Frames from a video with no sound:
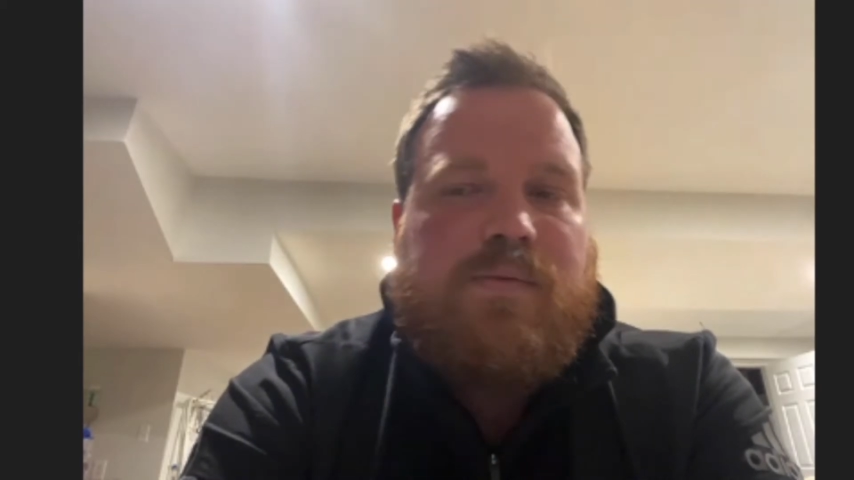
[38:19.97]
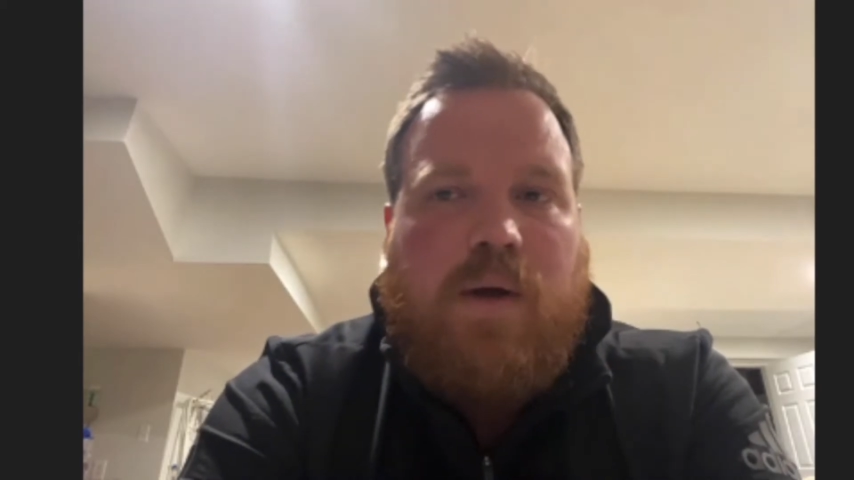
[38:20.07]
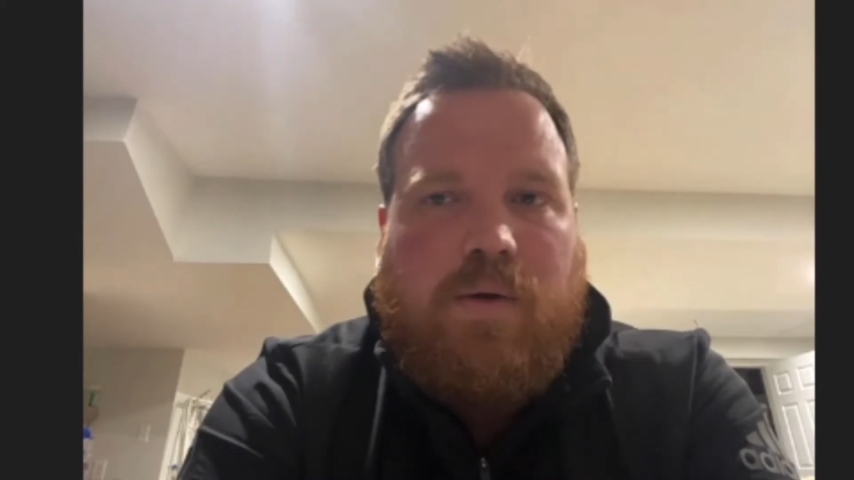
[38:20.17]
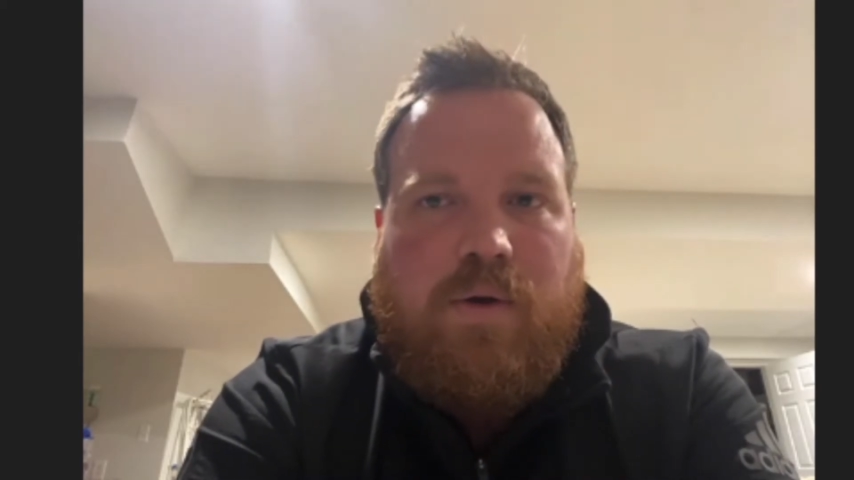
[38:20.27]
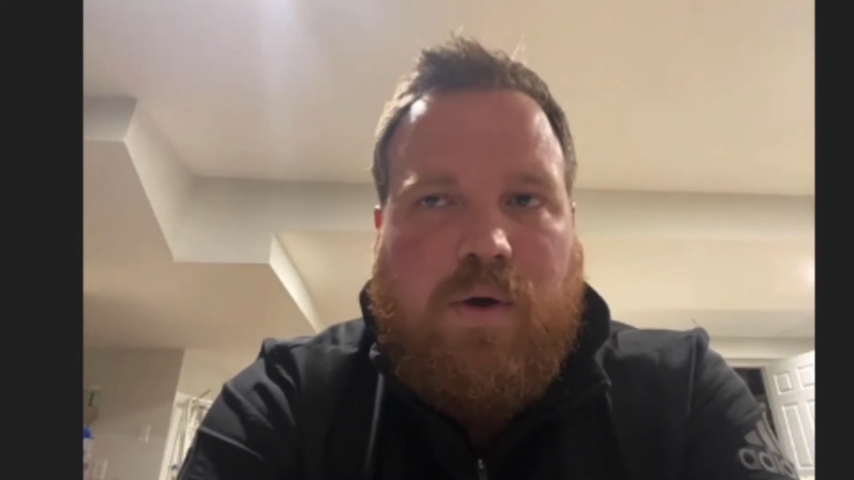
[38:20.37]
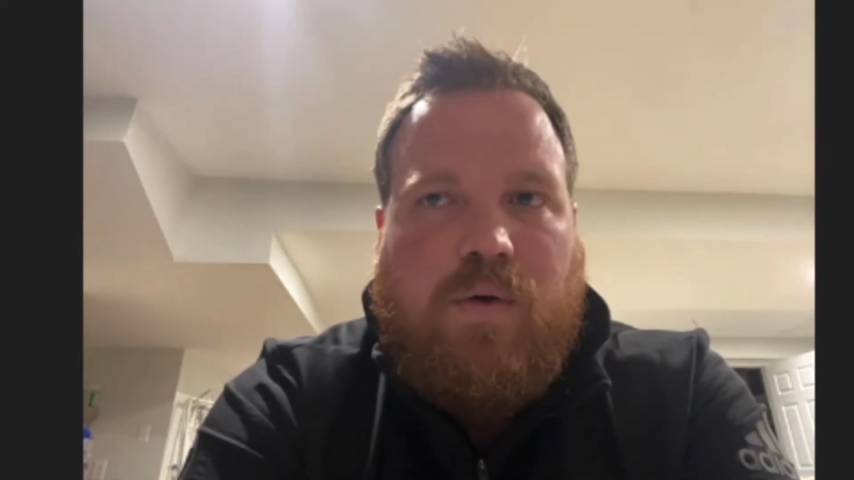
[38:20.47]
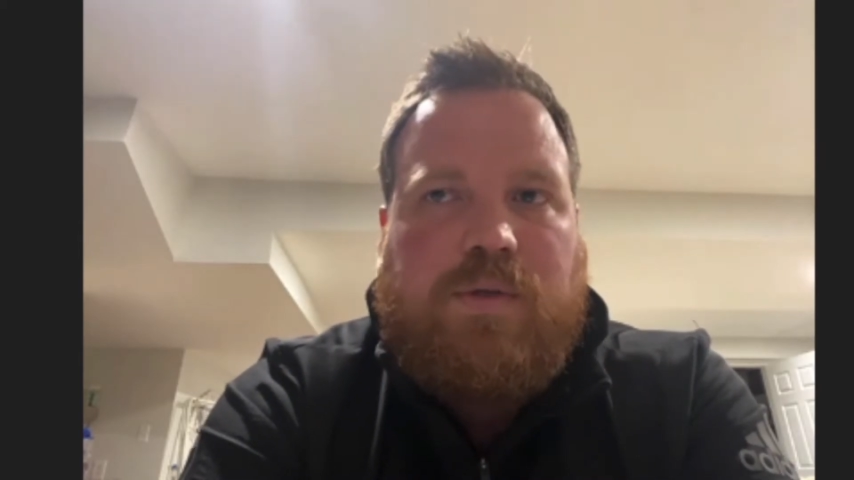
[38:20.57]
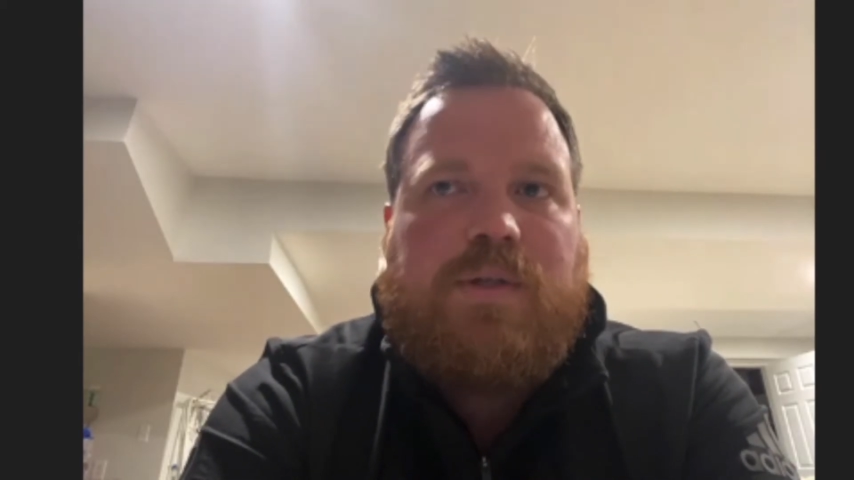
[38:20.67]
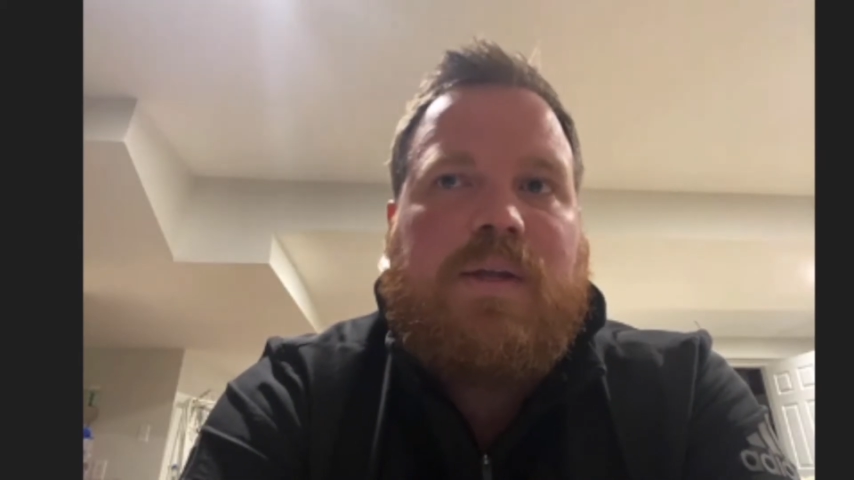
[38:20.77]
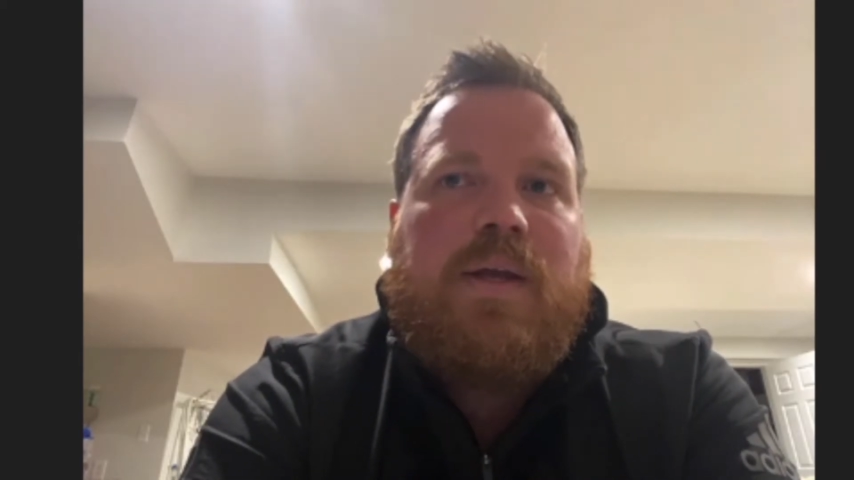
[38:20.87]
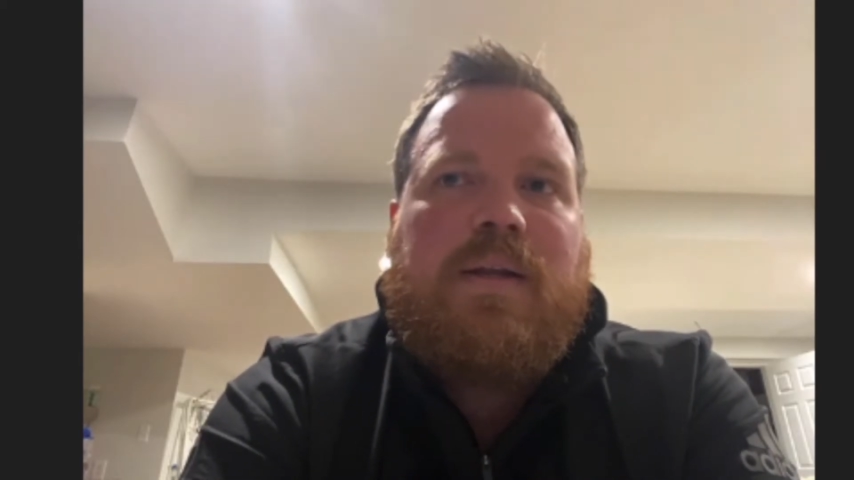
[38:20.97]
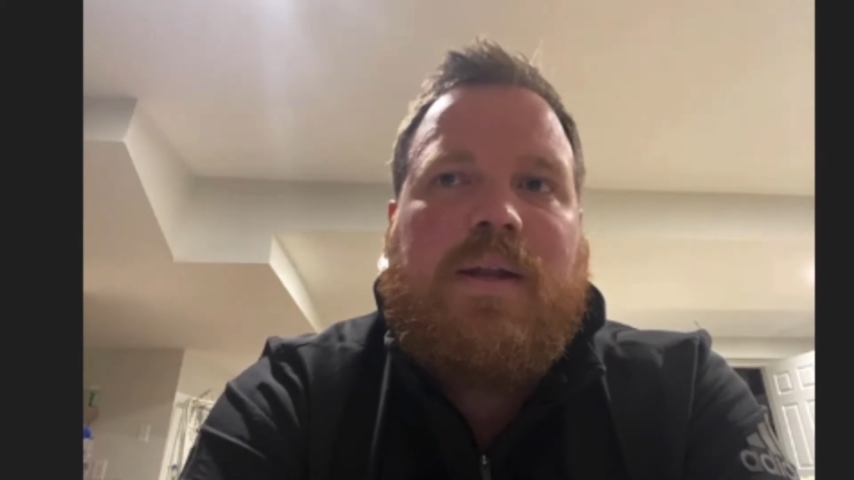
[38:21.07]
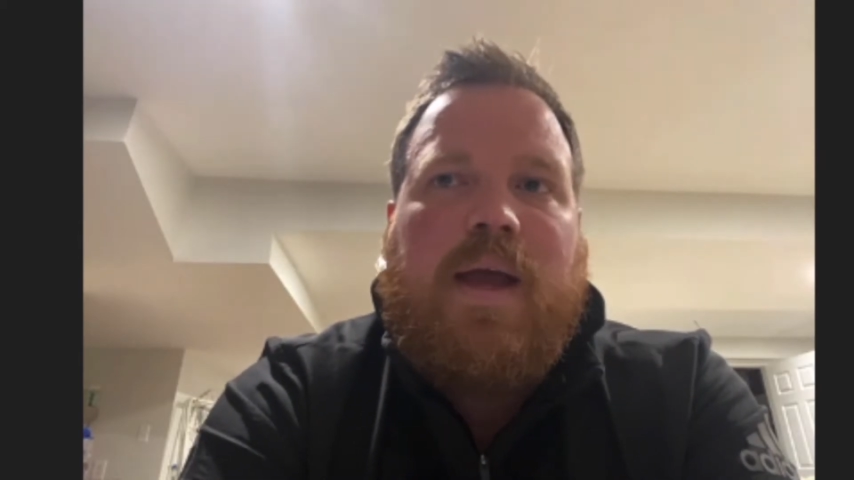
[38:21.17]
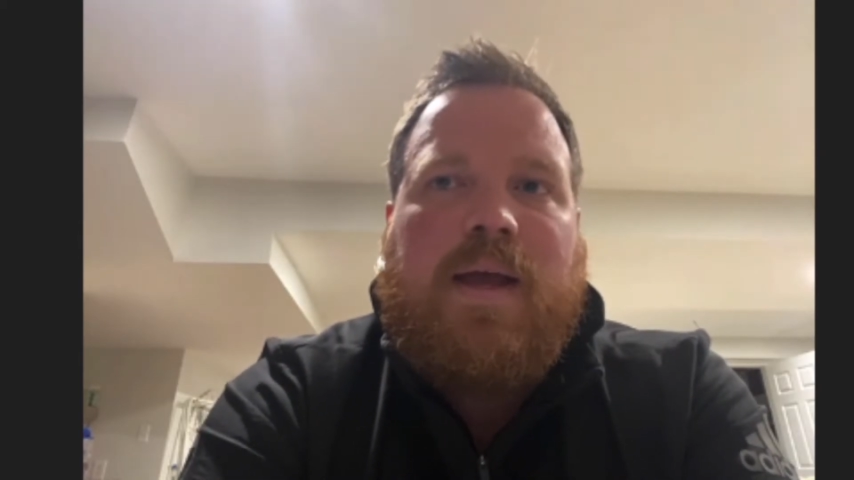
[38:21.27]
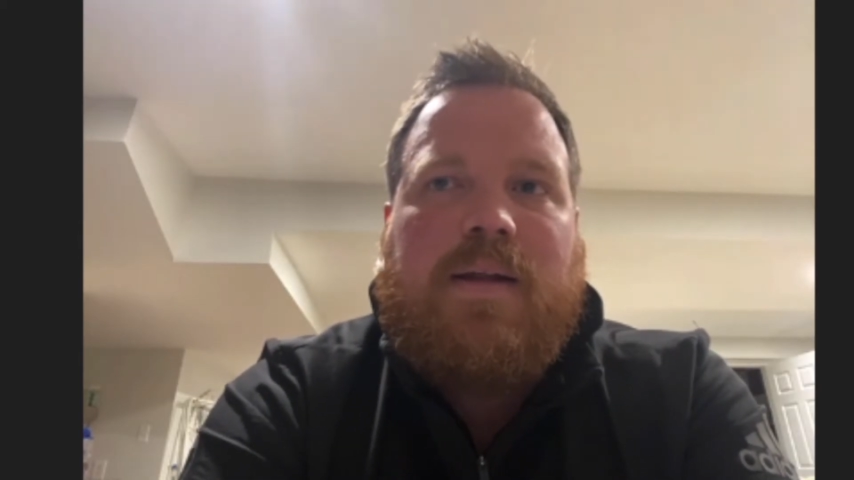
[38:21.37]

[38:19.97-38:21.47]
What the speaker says: well coached, and